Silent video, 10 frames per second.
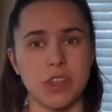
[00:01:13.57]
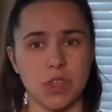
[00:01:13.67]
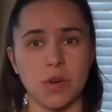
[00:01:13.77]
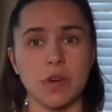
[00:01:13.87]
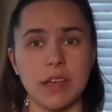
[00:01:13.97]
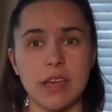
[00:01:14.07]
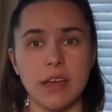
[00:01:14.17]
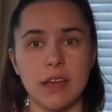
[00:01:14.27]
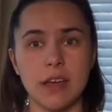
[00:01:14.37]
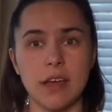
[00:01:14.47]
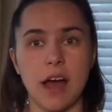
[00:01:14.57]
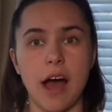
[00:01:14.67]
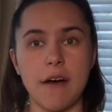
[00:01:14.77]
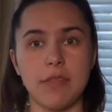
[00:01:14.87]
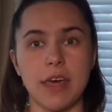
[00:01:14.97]
thirty
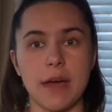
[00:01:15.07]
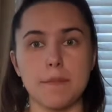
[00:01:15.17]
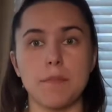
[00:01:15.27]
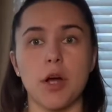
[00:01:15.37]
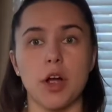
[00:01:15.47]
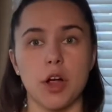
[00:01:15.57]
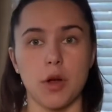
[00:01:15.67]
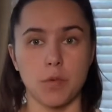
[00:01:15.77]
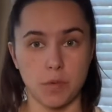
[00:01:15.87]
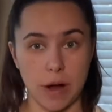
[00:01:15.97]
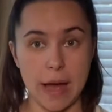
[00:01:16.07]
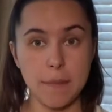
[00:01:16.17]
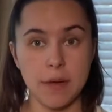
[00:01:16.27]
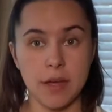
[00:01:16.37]
of them per rep.